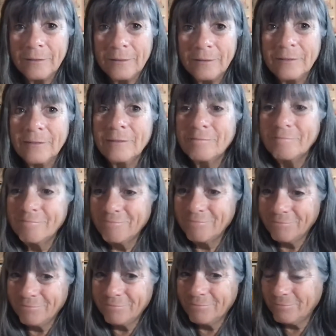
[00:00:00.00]

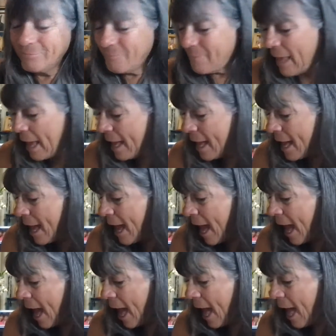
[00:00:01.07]

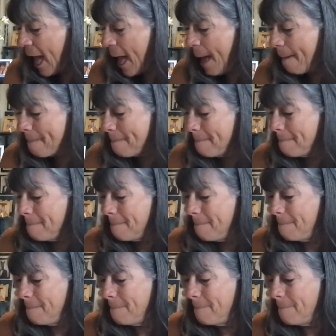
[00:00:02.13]

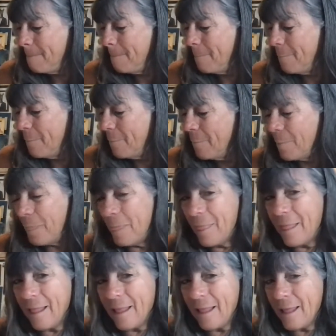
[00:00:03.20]

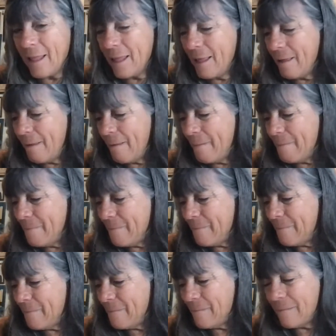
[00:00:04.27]

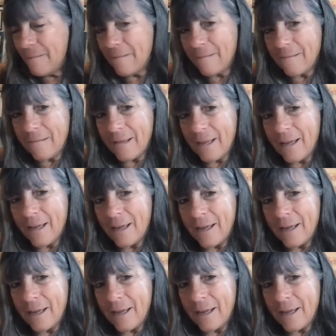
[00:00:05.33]
[no speech]